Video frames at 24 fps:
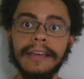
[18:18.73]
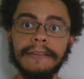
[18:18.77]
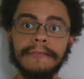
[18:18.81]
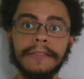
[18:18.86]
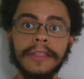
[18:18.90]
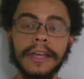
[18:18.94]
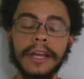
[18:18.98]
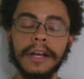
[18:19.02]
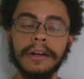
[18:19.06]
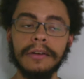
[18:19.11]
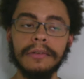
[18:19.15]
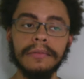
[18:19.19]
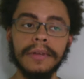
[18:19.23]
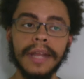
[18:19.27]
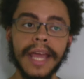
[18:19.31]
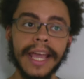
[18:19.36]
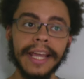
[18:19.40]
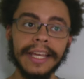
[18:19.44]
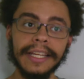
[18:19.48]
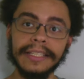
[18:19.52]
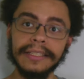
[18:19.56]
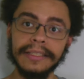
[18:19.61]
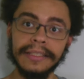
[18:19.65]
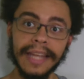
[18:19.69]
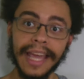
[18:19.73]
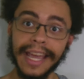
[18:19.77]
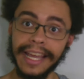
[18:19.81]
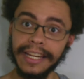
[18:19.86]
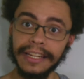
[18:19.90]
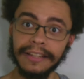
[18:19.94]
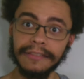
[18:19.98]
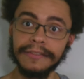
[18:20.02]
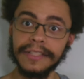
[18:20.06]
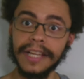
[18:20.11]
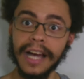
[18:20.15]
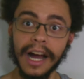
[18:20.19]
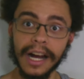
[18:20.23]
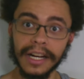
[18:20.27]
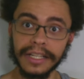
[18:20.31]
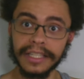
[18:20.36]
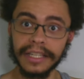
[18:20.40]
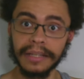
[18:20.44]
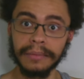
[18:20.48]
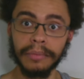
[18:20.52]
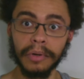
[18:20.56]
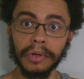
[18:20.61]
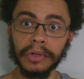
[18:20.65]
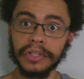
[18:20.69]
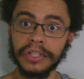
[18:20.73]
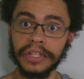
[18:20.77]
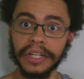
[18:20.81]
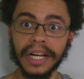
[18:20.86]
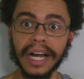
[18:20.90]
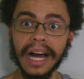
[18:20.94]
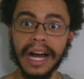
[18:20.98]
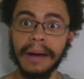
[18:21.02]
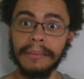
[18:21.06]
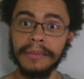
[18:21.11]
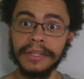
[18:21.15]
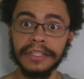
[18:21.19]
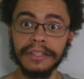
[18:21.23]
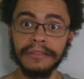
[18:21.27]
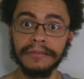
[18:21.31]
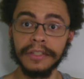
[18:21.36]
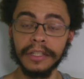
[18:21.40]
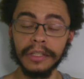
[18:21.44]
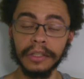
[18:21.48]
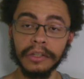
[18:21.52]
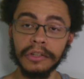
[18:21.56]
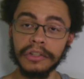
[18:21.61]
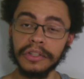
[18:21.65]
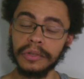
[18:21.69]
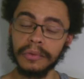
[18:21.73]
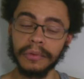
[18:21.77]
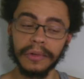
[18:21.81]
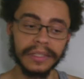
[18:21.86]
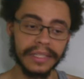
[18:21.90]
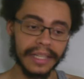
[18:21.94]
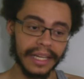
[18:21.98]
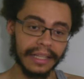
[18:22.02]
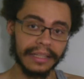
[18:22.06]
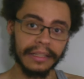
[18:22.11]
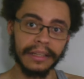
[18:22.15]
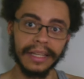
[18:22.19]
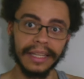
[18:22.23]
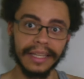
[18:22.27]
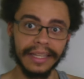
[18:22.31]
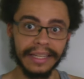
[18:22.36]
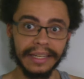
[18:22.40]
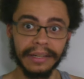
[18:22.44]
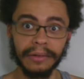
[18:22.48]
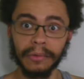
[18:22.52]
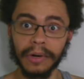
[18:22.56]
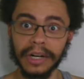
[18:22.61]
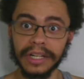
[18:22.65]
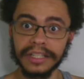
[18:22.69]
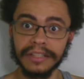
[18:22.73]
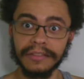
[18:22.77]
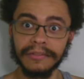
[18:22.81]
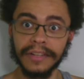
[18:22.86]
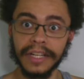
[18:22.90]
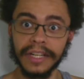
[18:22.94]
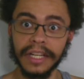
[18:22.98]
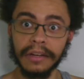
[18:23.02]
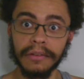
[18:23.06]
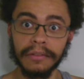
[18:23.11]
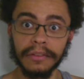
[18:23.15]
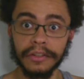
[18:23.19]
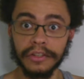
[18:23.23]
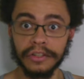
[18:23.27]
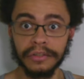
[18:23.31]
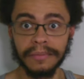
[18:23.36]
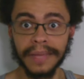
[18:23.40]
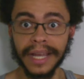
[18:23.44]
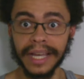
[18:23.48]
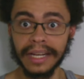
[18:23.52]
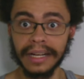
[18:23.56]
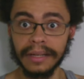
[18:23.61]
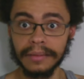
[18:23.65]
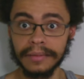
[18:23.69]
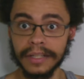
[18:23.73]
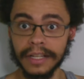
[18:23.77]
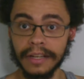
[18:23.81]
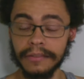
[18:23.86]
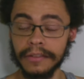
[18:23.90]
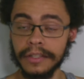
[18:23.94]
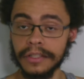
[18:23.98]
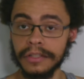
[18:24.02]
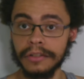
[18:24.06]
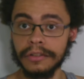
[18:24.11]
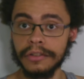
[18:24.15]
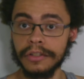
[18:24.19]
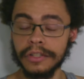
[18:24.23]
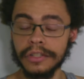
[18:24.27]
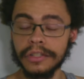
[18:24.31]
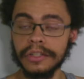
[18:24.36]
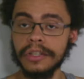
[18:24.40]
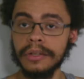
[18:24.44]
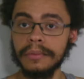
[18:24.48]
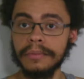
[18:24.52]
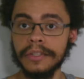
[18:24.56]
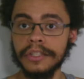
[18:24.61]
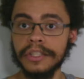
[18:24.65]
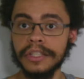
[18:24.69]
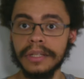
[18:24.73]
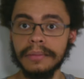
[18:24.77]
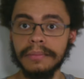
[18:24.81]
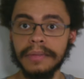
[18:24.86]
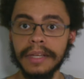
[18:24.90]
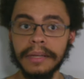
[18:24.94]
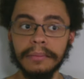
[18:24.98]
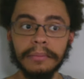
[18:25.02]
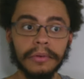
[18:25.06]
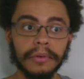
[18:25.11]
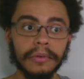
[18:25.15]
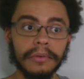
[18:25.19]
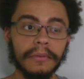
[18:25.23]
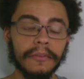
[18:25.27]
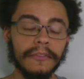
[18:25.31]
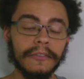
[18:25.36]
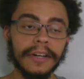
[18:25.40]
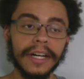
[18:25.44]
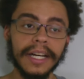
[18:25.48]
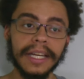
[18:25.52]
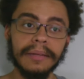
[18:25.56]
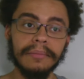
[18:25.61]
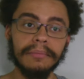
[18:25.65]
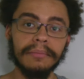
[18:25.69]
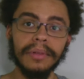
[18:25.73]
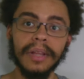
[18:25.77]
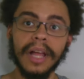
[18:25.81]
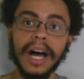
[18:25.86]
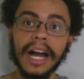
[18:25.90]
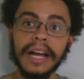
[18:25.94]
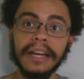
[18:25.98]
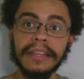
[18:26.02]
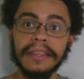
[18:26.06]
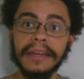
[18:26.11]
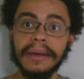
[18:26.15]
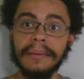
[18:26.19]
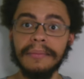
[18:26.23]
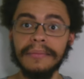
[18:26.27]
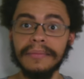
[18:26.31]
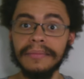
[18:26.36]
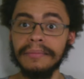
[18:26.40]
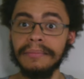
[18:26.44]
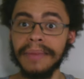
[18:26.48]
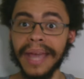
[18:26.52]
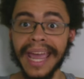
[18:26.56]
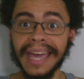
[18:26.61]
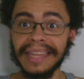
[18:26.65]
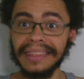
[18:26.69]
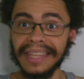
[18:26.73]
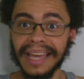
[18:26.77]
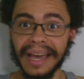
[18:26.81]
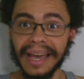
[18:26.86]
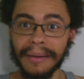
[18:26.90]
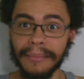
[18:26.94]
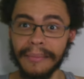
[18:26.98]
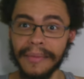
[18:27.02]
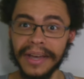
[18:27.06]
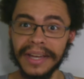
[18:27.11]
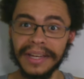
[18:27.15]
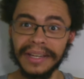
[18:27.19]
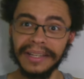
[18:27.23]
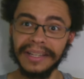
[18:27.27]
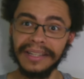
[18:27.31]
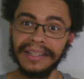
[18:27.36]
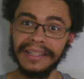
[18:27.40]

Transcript: If they're negative, toxic, bullshit comments of delusion where it's like clearly they didn't watch the video and they're just making up stuff because they're just stupid, shitty people, fucking block them, ban them,